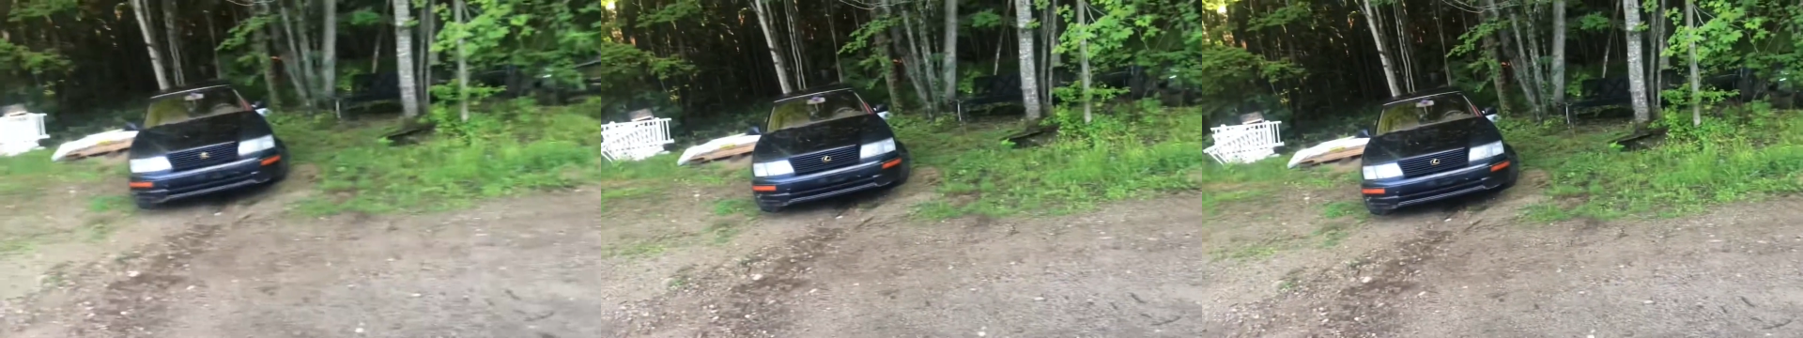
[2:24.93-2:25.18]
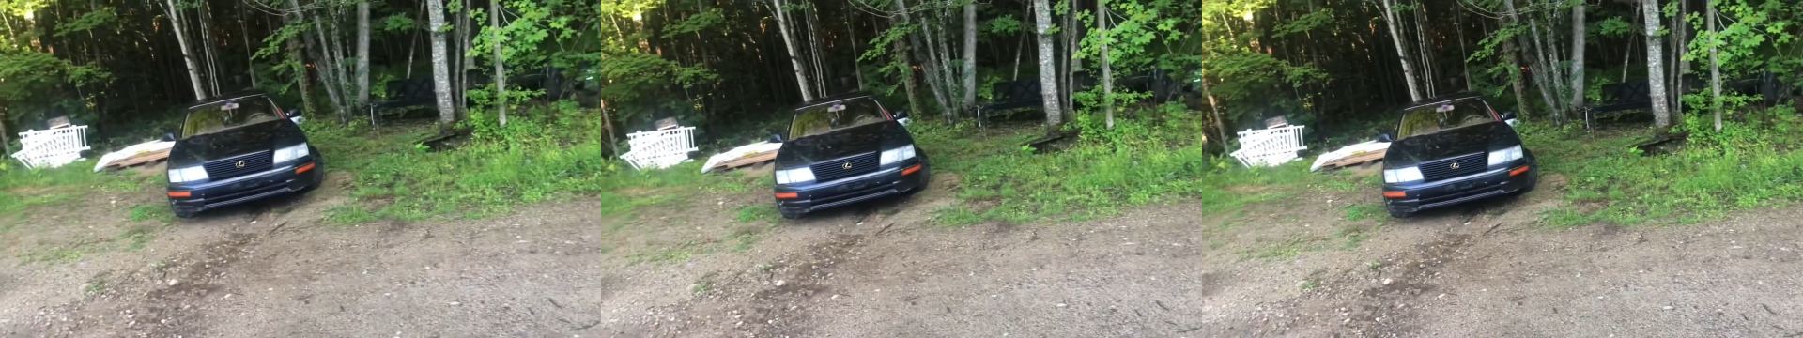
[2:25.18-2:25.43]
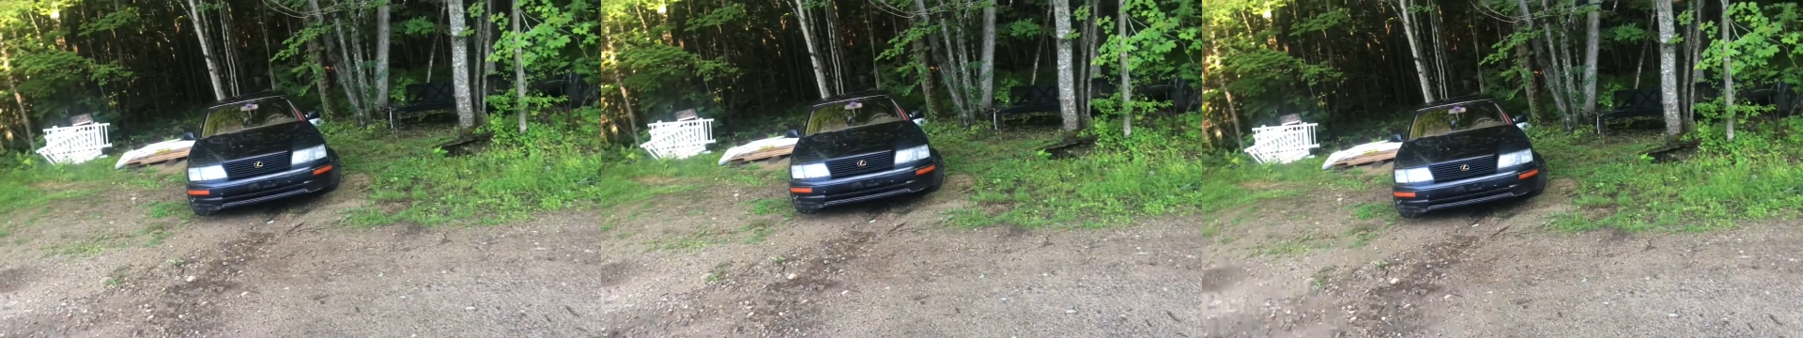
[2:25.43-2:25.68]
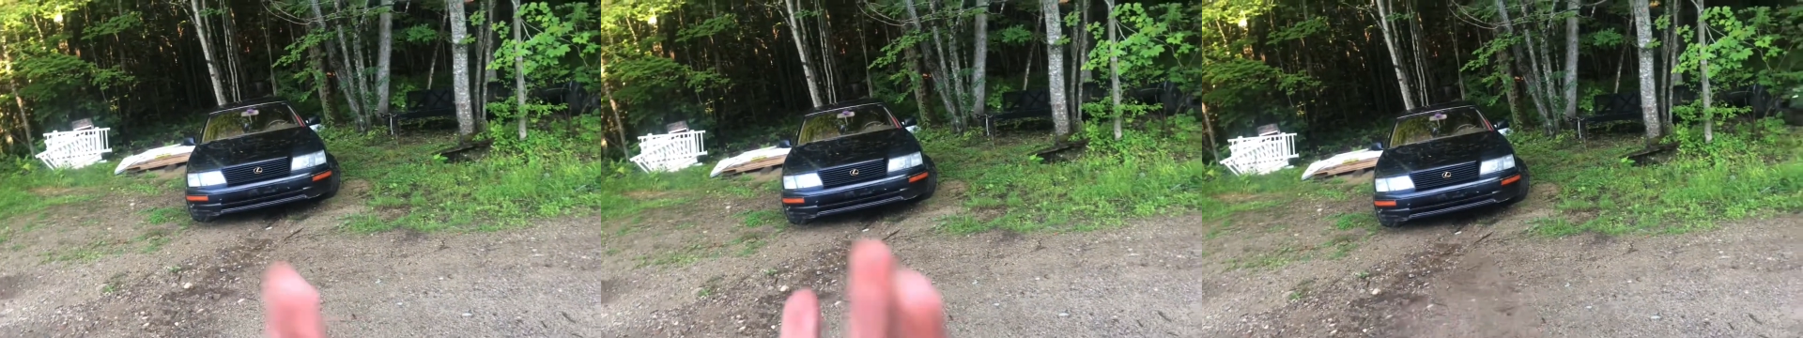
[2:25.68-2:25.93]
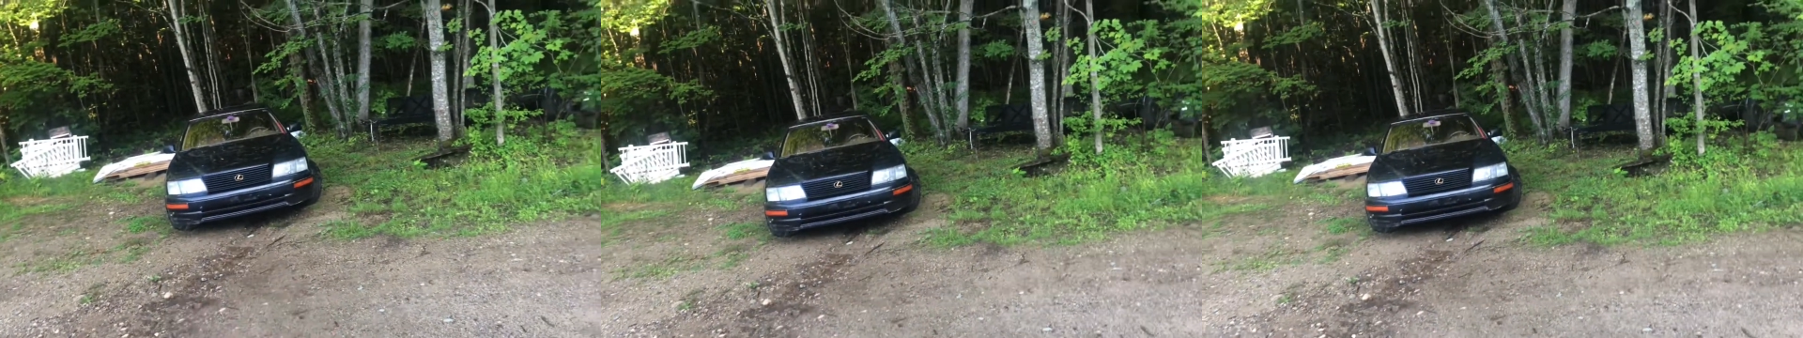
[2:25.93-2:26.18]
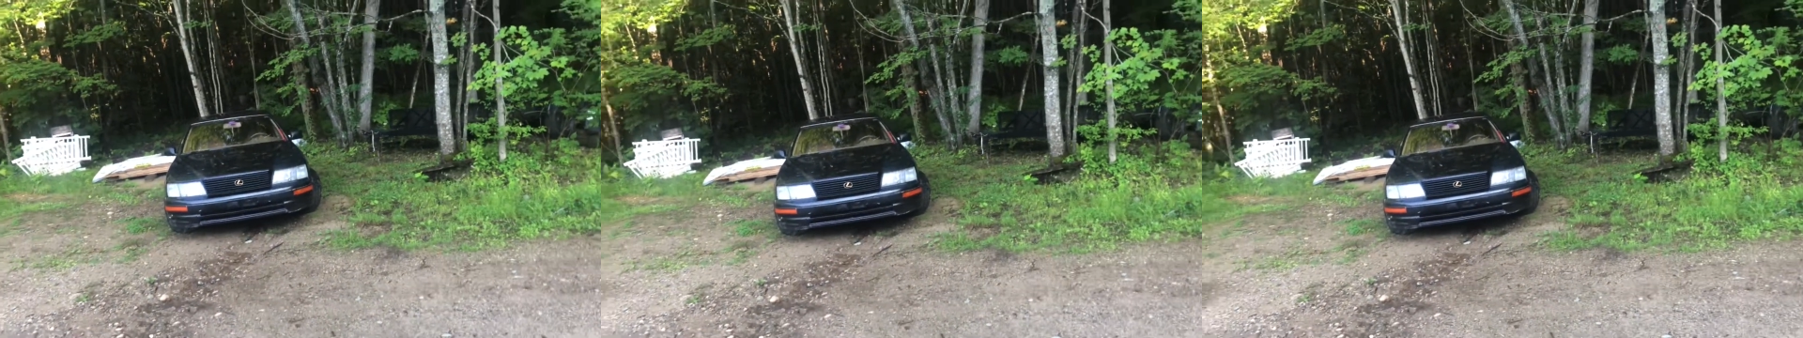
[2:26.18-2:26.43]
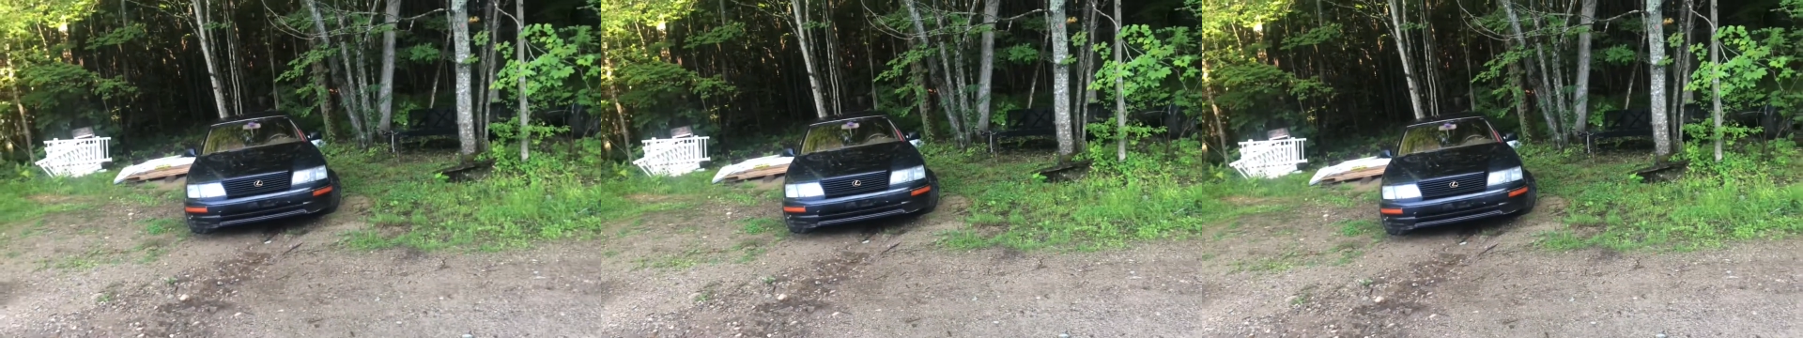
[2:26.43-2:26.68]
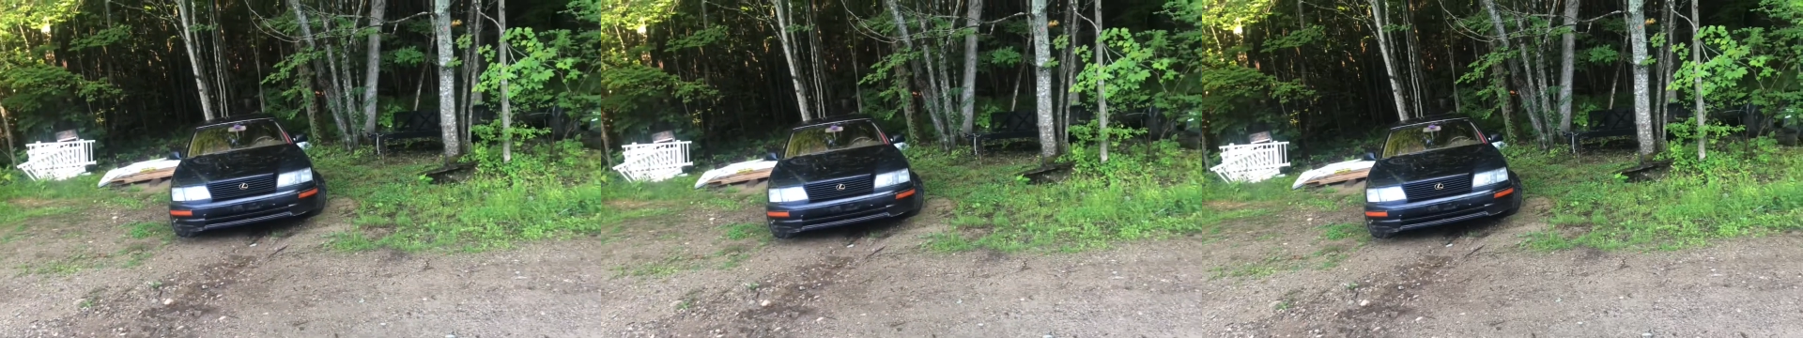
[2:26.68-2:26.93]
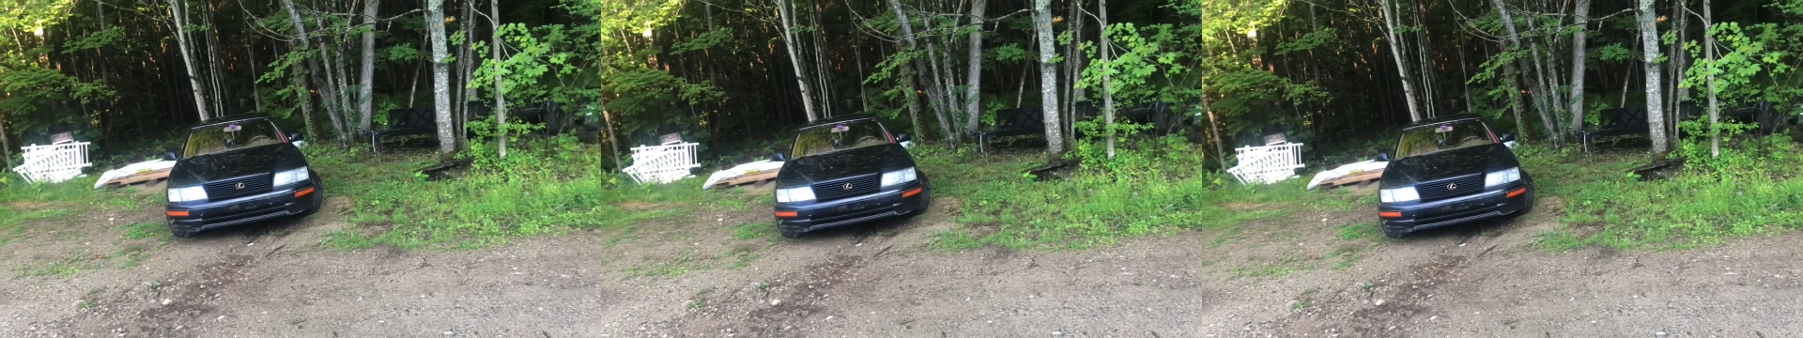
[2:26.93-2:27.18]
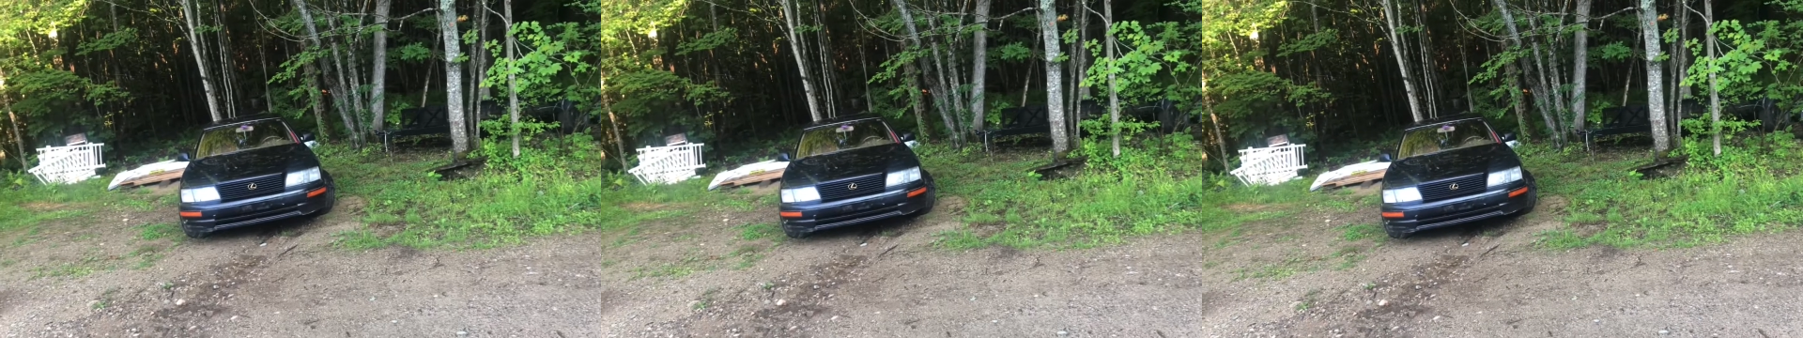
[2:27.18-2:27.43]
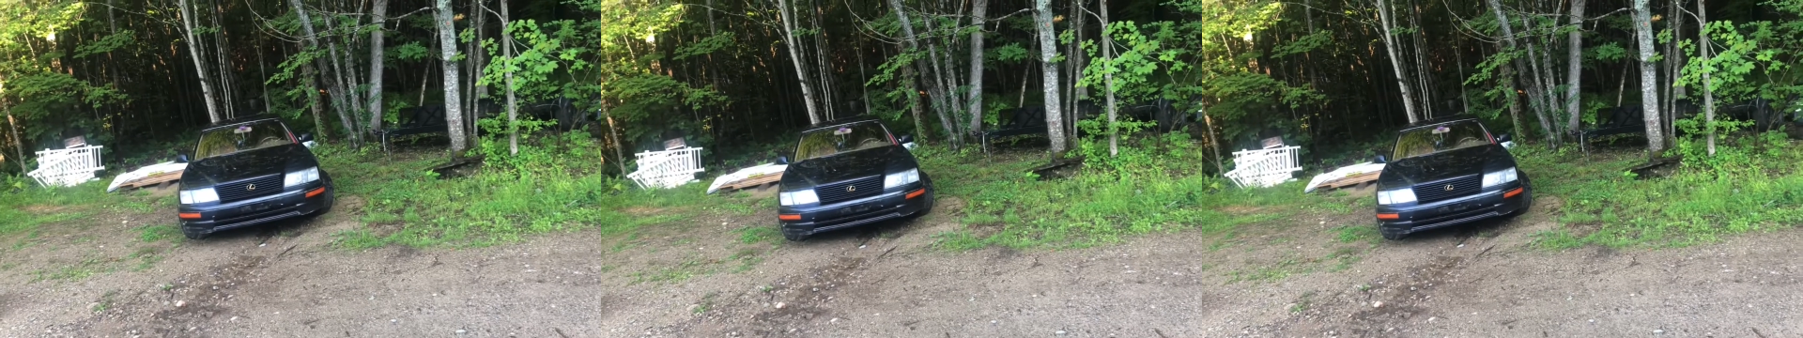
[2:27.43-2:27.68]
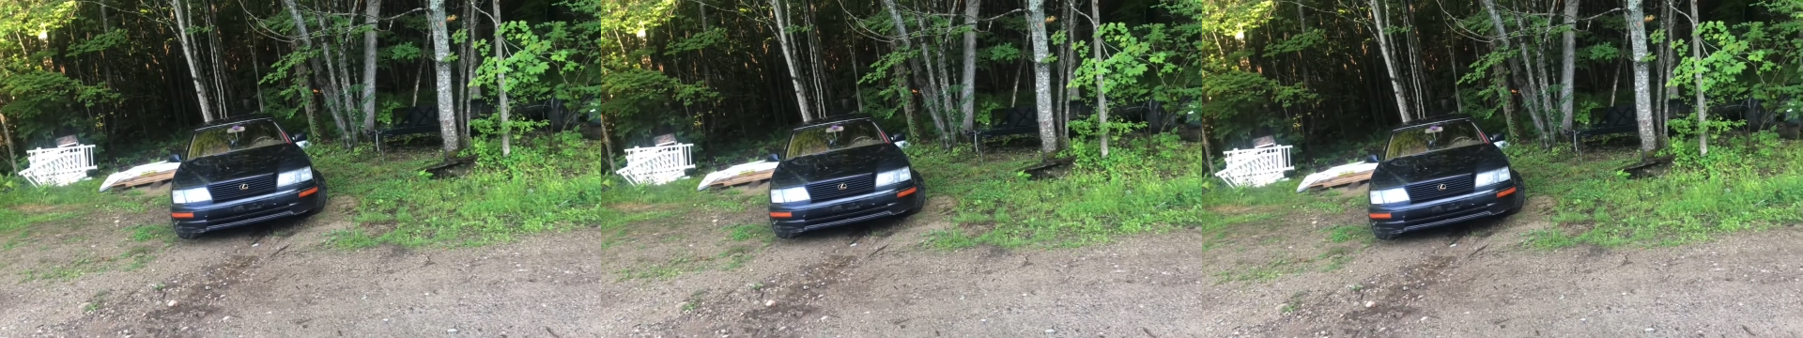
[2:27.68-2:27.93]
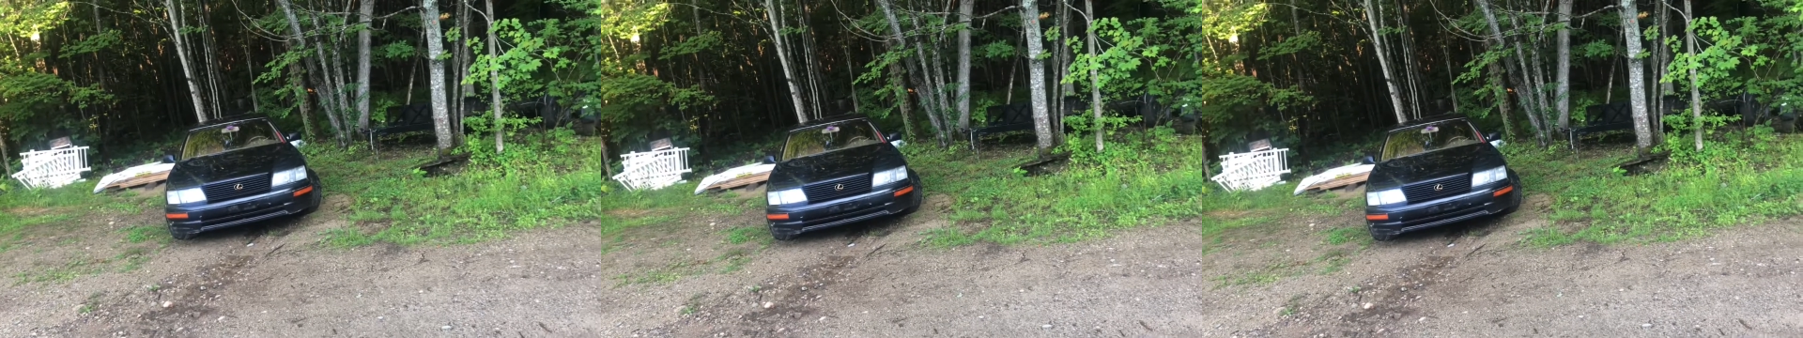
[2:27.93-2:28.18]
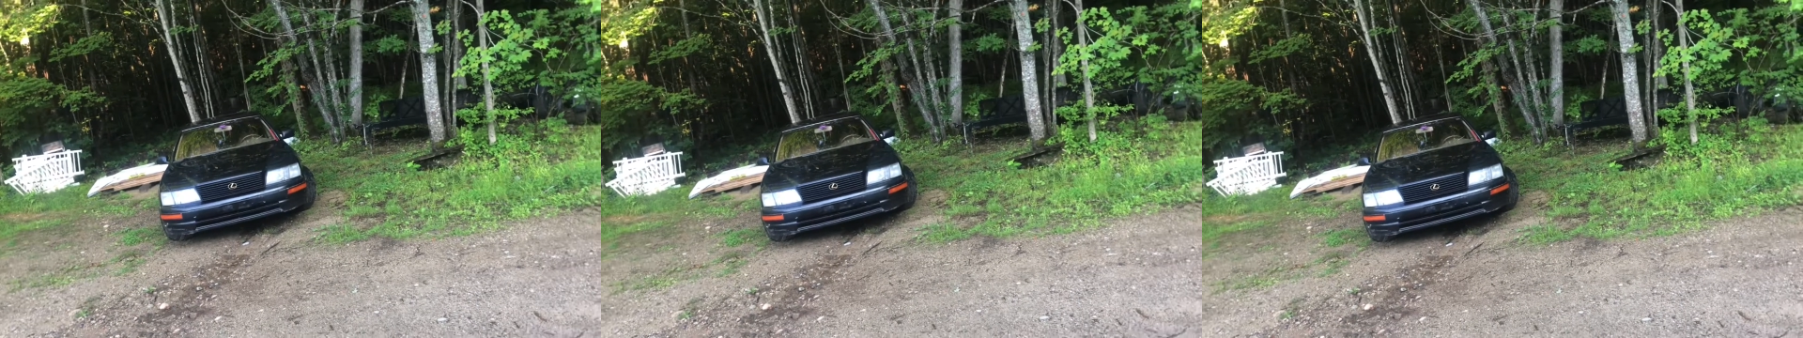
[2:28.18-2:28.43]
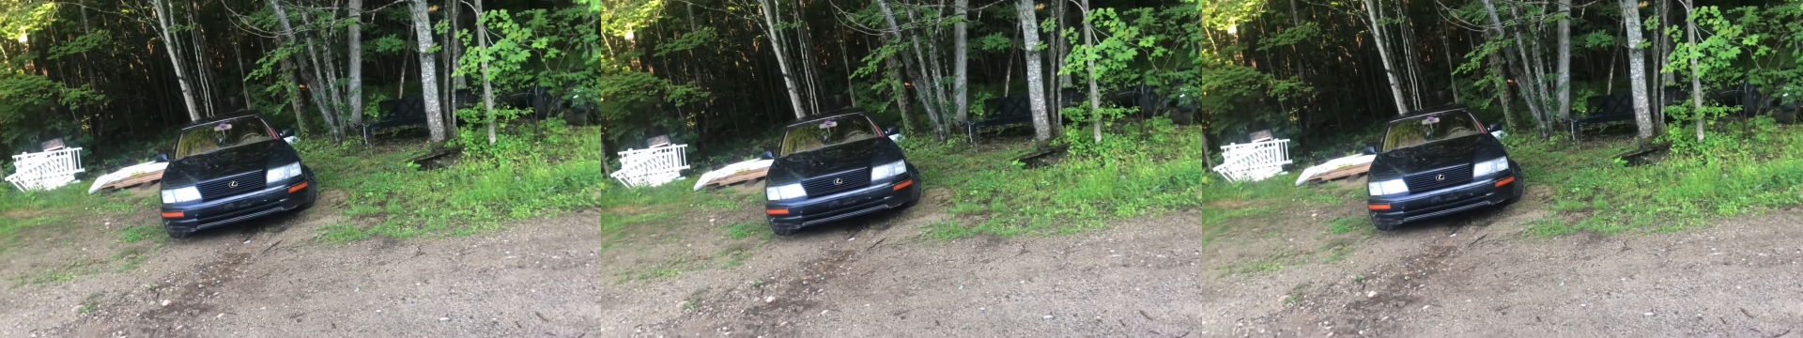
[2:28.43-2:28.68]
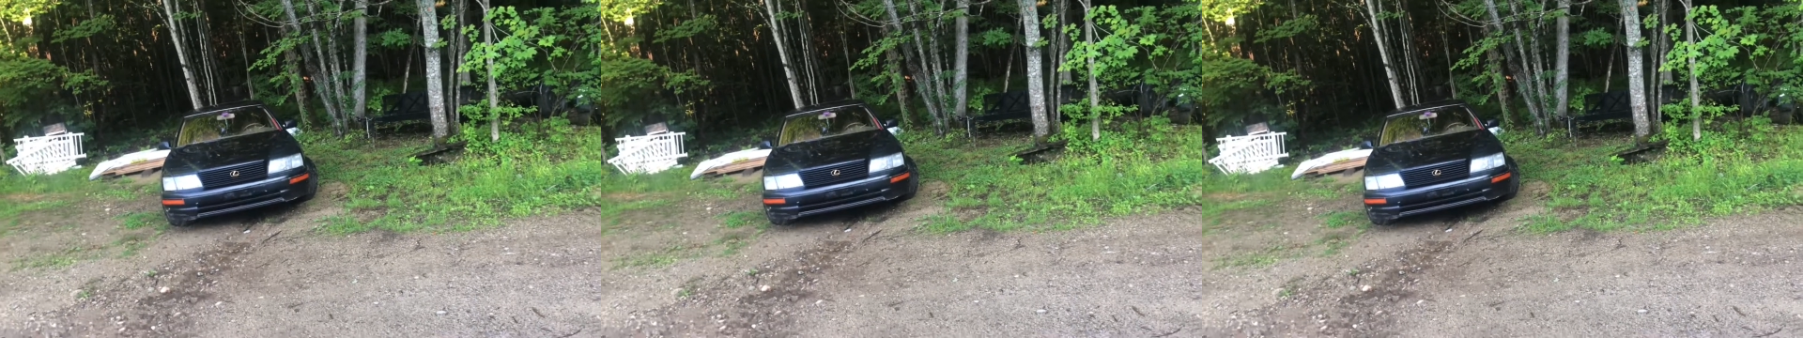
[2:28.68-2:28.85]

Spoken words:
(no speaker visible)